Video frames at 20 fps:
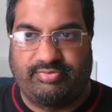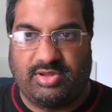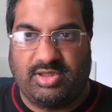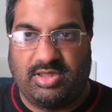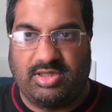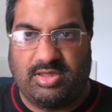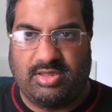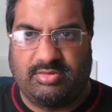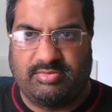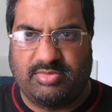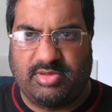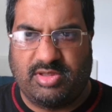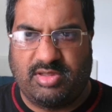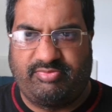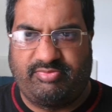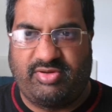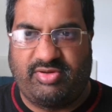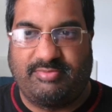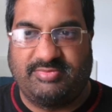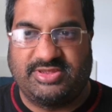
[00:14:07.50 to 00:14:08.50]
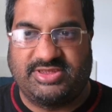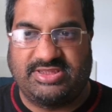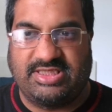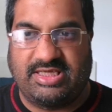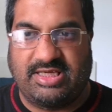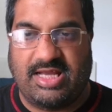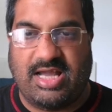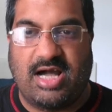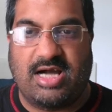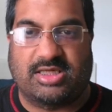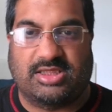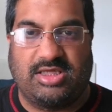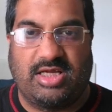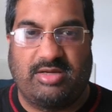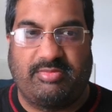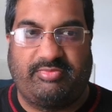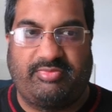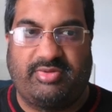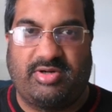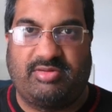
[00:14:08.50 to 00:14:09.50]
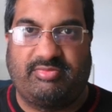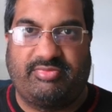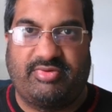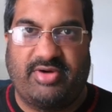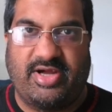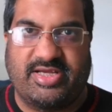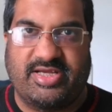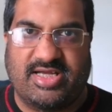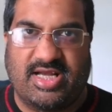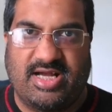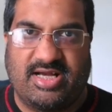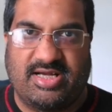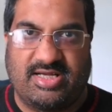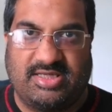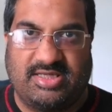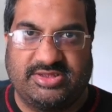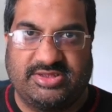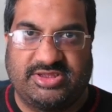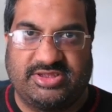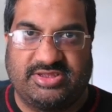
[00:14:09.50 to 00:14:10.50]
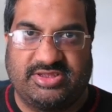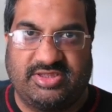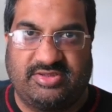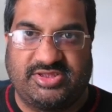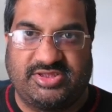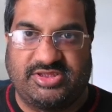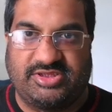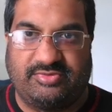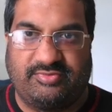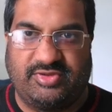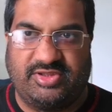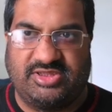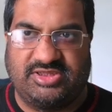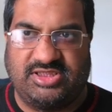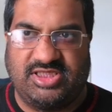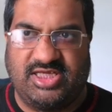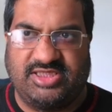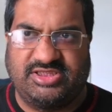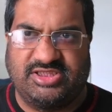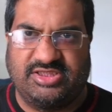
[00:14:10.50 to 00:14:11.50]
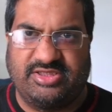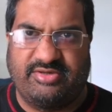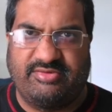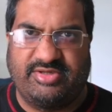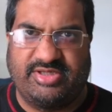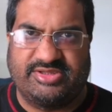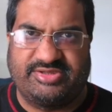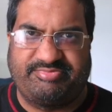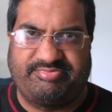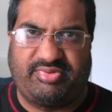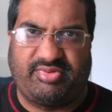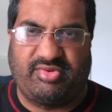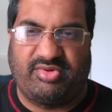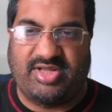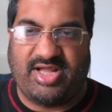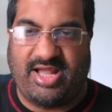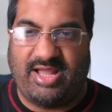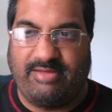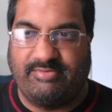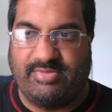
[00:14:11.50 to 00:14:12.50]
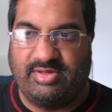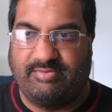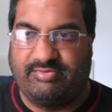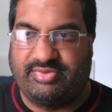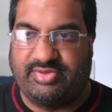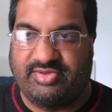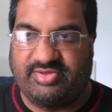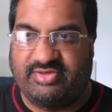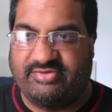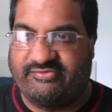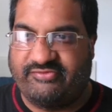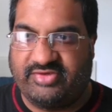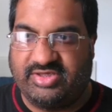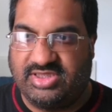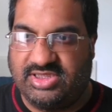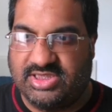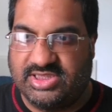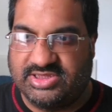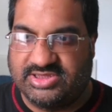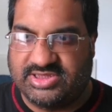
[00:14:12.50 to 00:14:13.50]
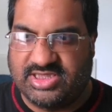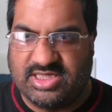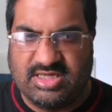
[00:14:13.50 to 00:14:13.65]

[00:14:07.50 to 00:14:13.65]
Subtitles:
a promising act like Braun Breaker, and someone as legendary as Paul Heyman. But the thing is,